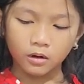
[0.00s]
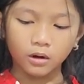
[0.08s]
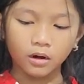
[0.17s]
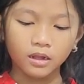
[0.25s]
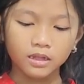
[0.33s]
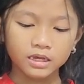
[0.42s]

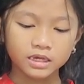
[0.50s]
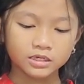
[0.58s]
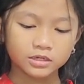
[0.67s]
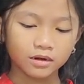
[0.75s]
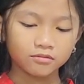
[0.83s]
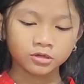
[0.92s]
All he
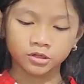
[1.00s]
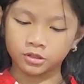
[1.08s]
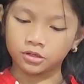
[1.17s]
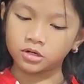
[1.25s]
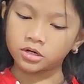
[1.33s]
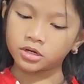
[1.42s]
saw was a
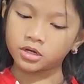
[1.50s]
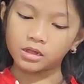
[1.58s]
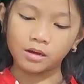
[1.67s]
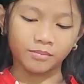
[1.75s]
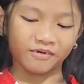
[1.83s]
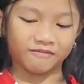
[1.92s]
dirty
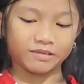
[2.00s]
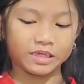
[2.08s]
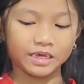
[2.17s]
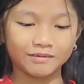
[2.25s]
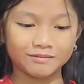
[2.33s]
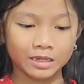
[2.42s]
clump of
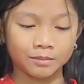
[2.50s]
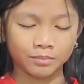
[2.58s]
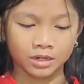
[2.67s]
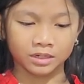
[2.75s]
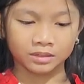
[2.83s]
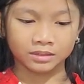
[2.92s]
leaves and
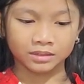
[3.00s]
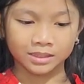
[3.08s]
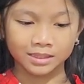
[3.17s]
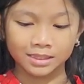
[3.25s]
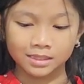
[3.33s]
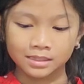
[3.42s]
bugs.
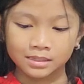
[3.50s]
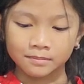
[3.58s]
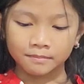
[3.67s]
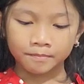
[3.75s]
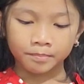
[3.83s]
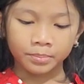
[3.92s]

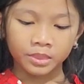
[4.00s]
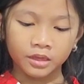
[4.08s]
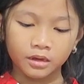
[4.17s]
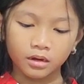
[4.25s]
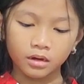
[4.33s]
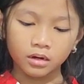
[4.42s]

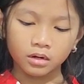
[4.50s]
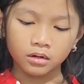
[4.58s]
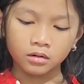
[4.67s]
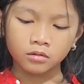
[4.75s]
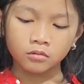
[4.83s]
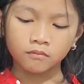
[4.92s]

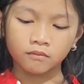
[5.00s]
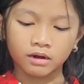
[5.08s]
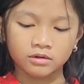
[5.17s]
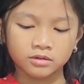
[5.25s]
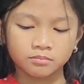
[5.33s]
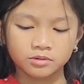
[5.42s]
Uh-oh,
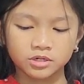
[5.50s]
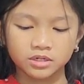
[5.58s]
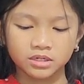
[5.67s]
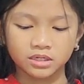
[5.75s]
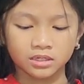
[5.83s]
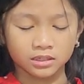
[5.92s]
where's
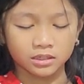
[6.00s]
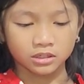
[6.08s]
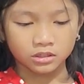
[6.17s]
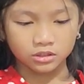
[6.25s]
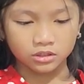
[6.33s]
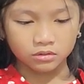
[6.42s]
Sparky?
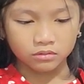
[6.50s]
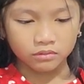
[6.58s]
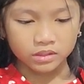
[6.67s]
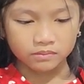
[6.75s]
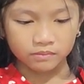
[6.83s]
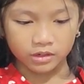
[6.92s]
Joe
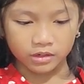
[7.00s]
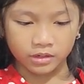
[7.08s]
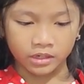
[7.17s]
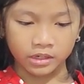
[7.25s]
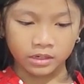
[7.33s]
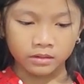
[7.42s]
was
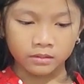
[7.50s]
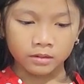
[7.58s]
worried.